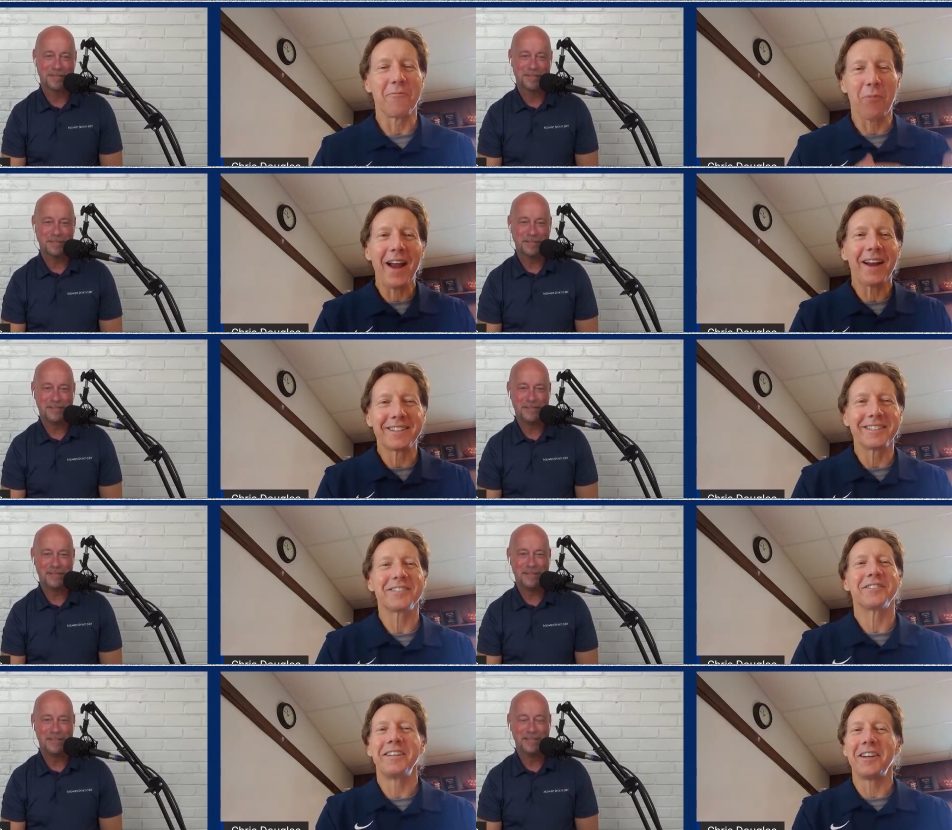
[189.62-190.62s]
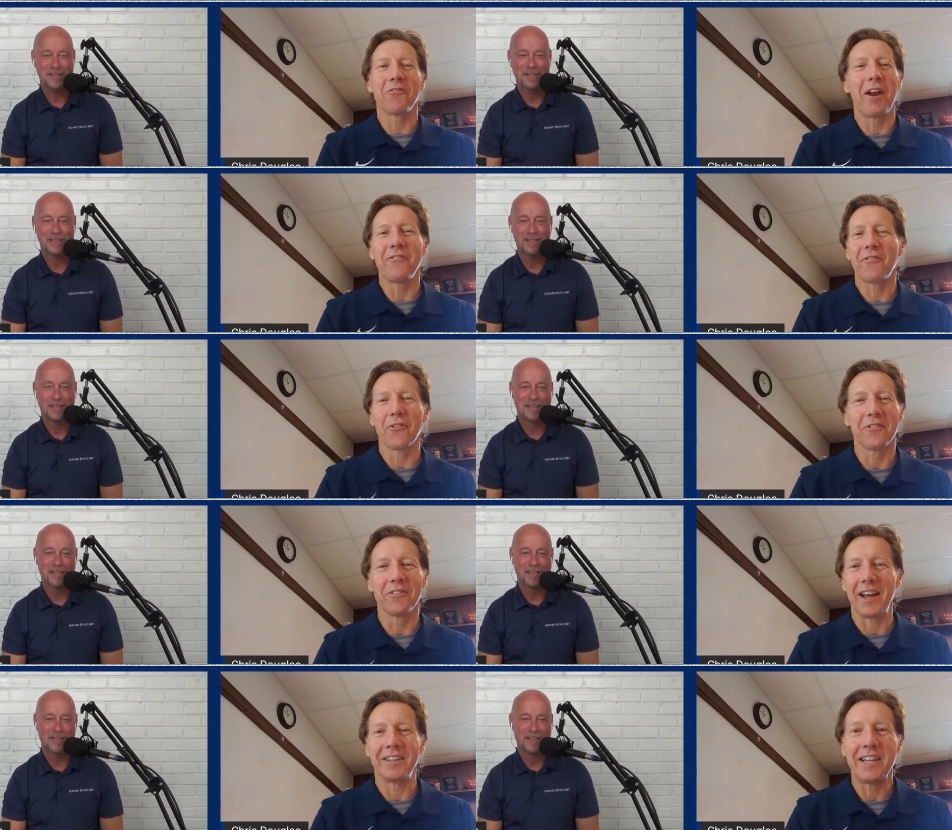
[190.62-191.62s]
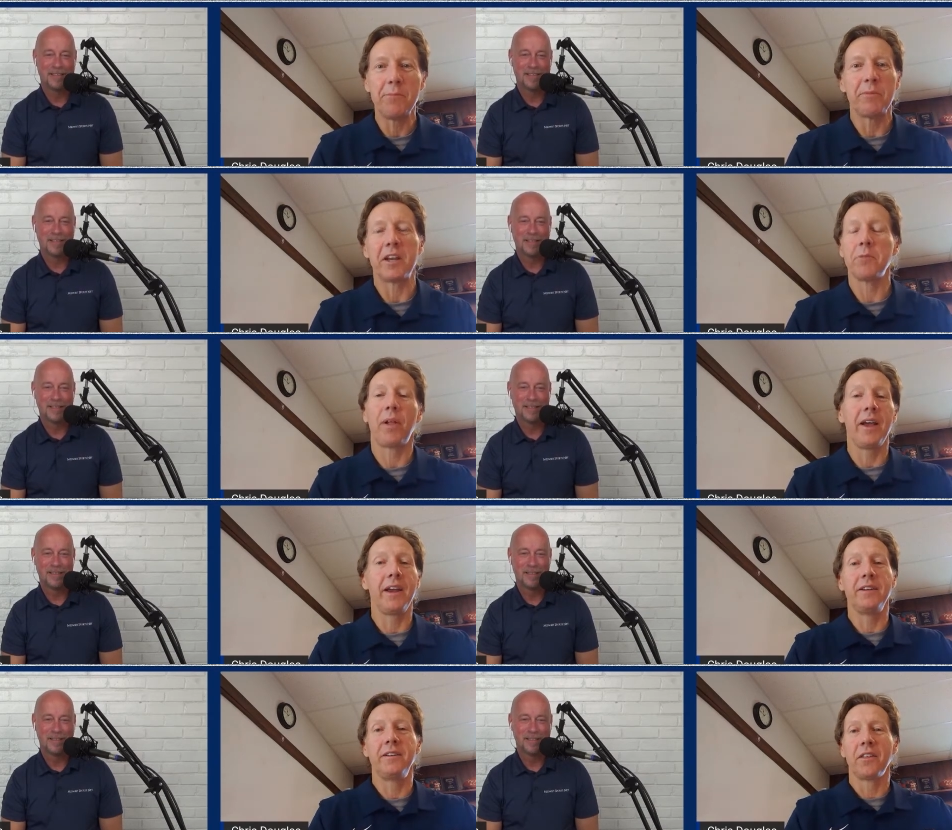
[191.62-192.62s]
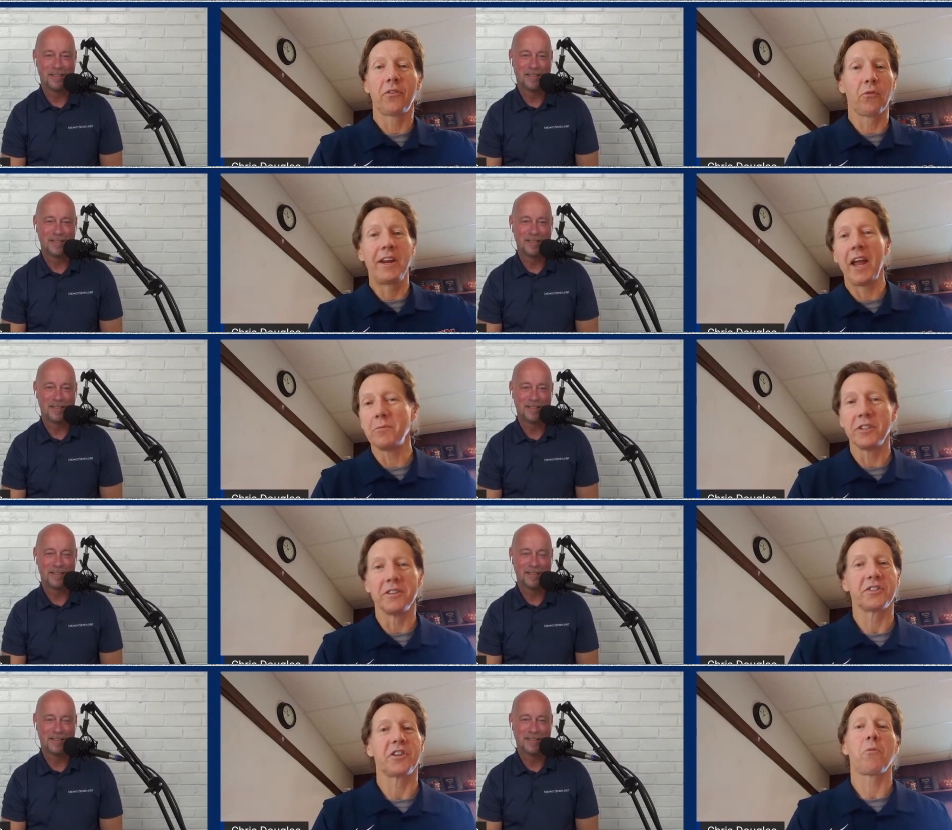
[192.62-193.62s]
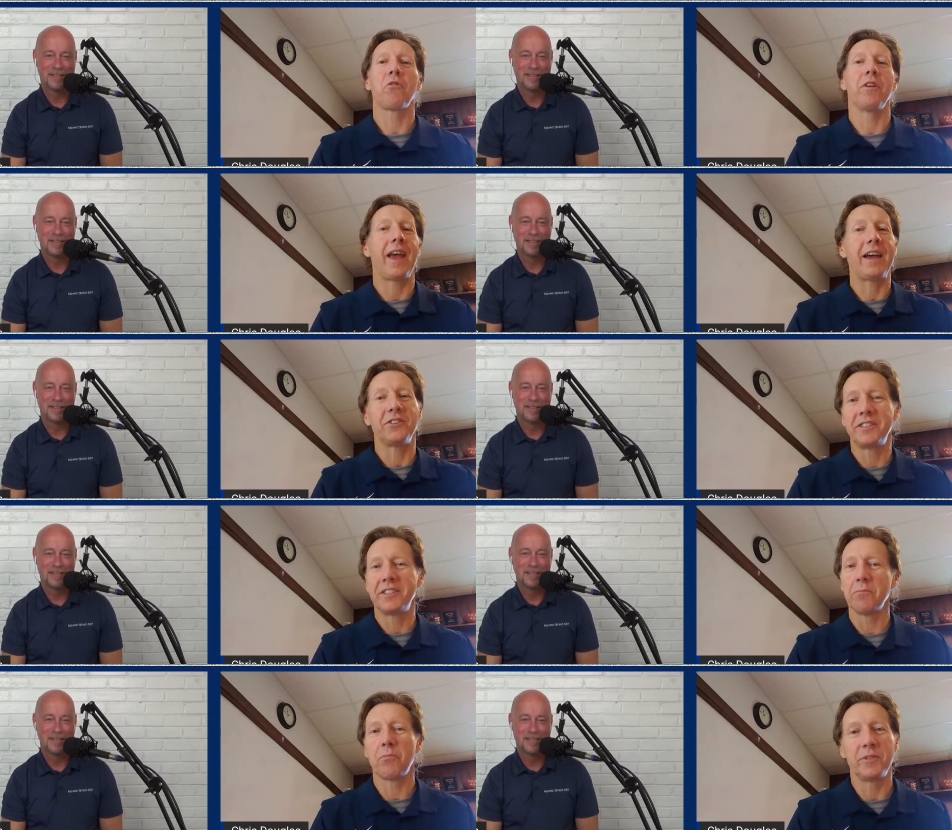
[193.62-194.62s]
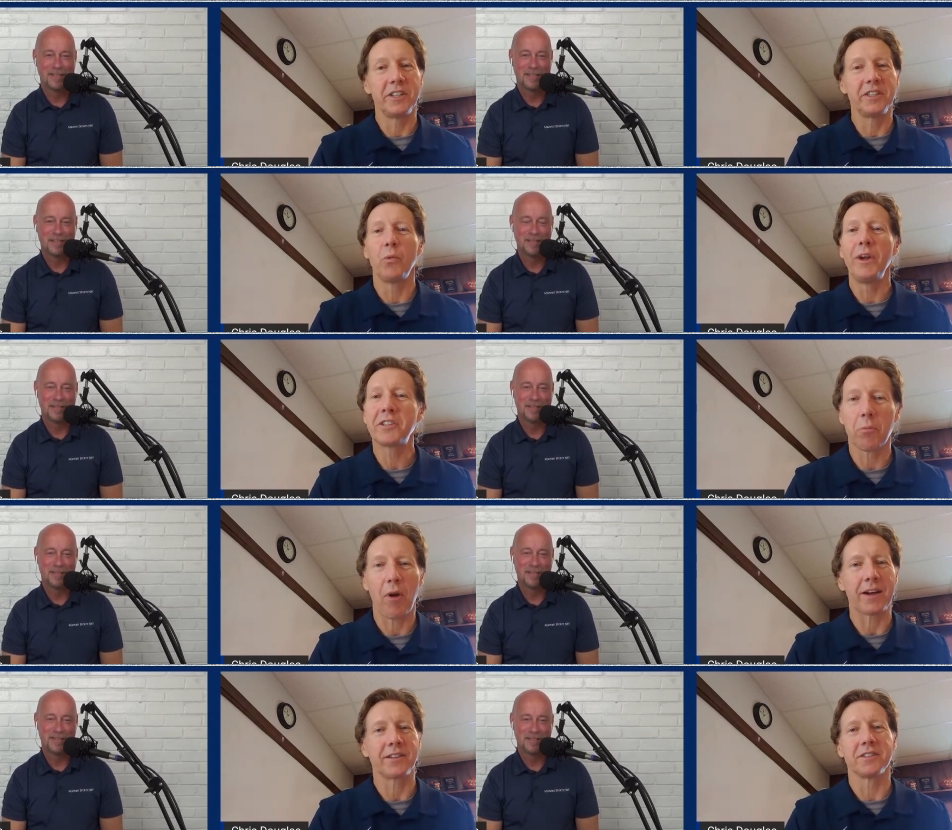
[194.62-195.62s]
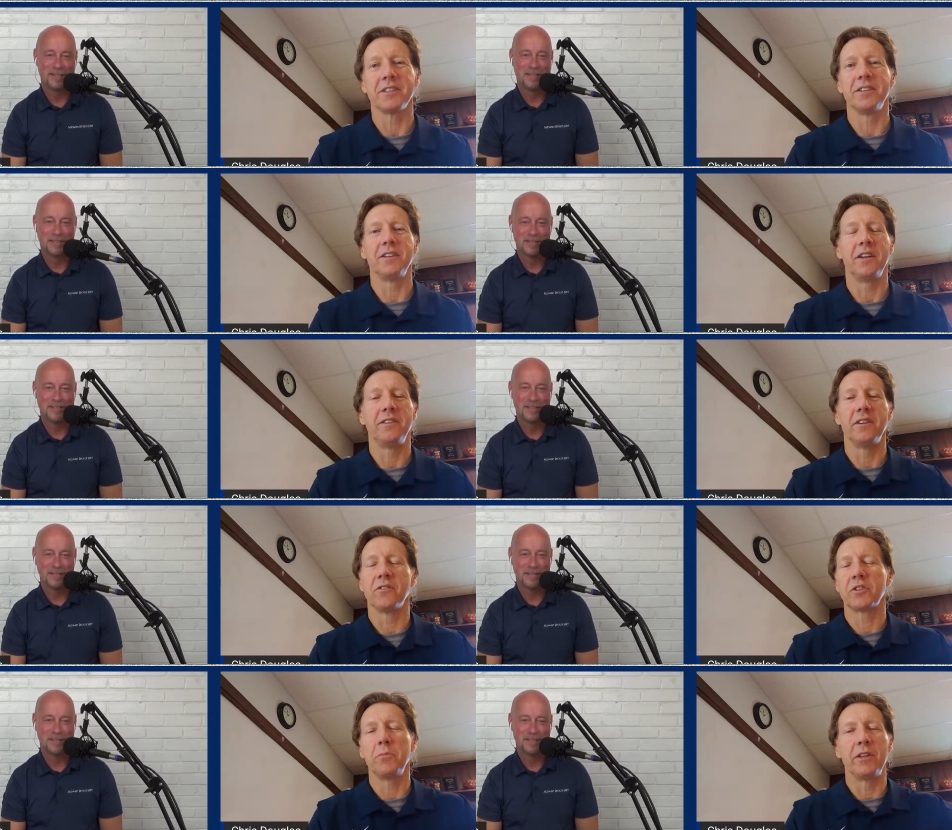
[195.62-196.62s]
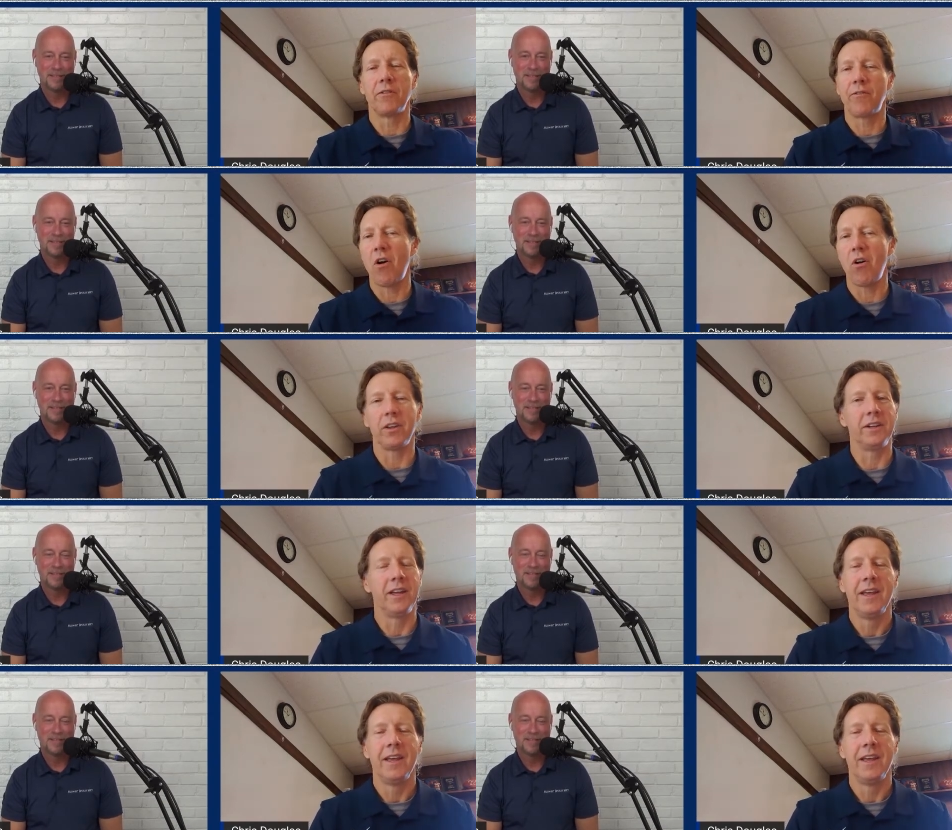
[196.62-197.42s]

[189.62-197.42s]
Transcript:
Speaker 1: practice, getting ready for a team that had played three games in the summer and had ten, ten weeks of practice in, in, or excuse me, in the fall. And